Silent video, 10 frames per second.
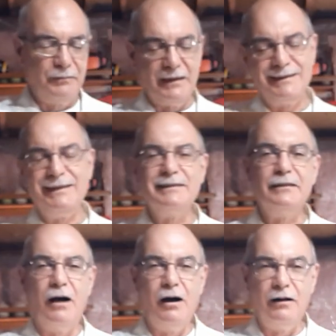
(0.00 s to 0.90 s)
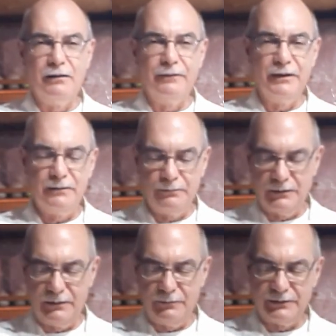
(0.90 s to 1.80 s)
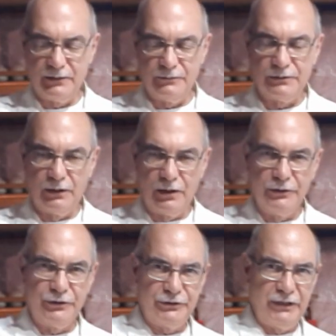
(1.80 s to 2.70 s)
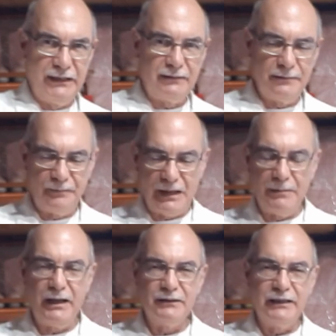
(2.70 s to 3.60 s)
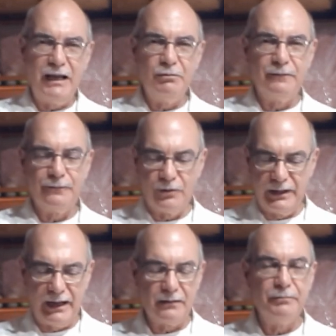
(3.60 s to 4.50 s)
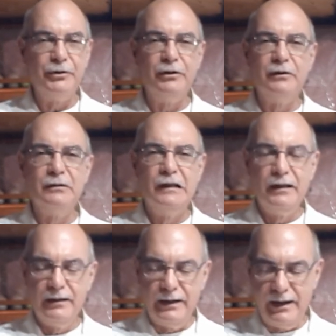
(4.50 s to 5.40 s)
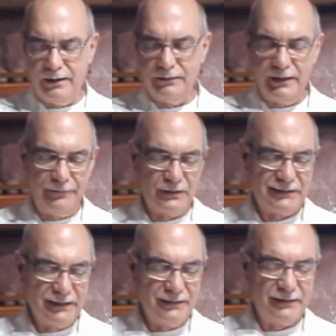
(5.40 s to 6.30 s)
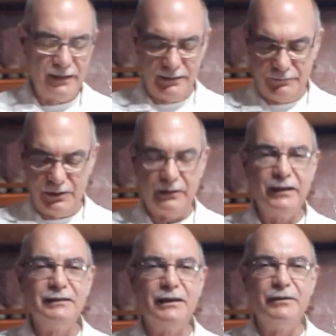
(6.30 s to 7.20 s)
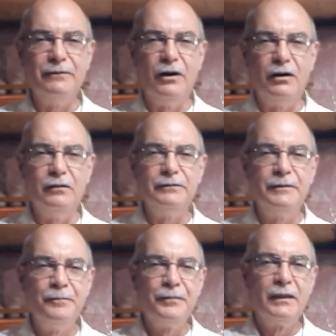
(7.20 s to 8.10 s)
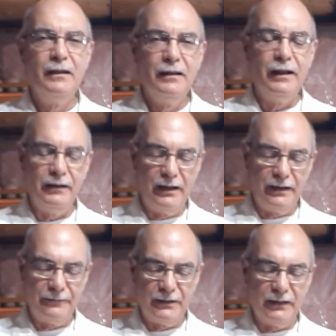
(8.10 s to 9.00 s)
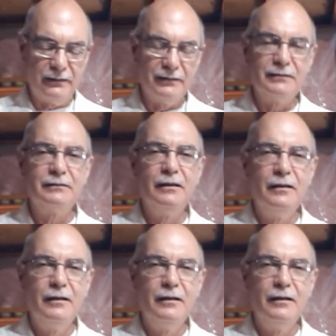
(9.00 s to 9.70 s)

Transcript: This isn't all of it. It was a large sheet. I made a table for that computer, and ever since then, well, things have evolved, and I have cut this